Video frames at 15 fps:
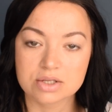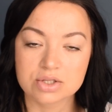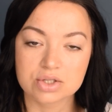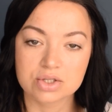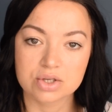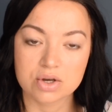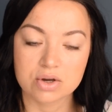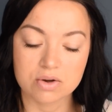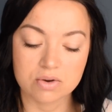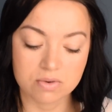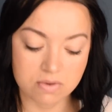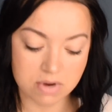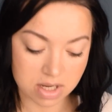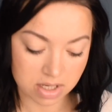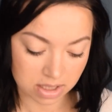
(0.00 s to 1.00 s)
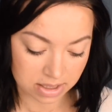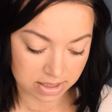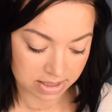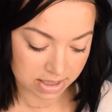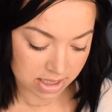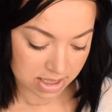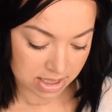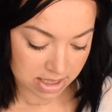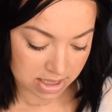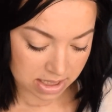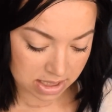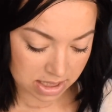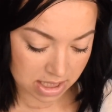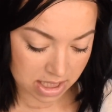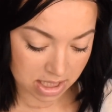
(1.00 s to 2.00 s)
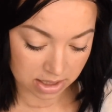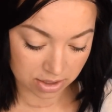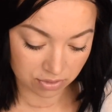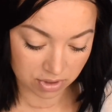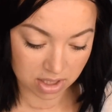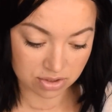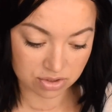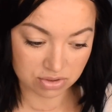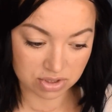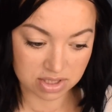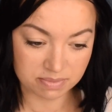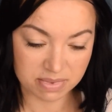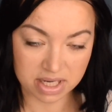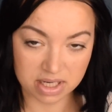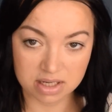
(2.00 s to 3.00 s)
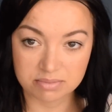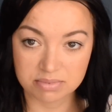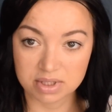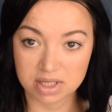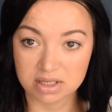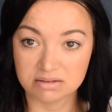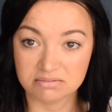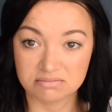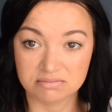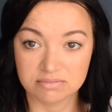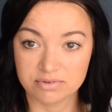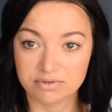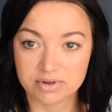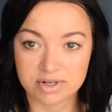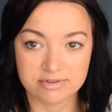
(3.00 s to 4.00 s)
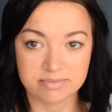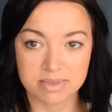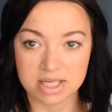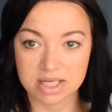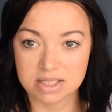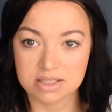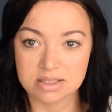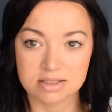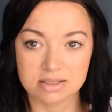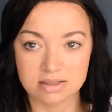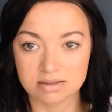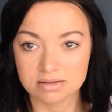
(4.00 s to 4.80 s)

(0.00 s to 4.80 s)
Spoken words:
So yeah, you can do this makeup in 5 minutes